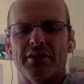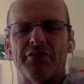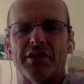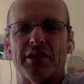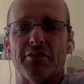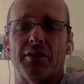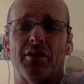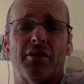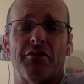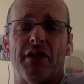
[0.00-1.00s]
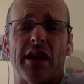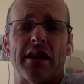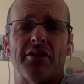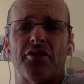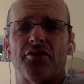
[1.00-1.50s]
have to deal with a lot of
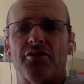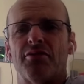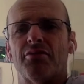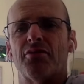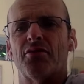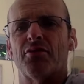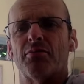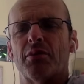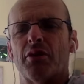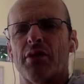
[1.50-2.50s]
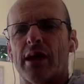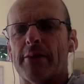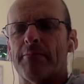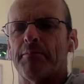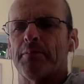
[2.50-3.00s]
failure through your career,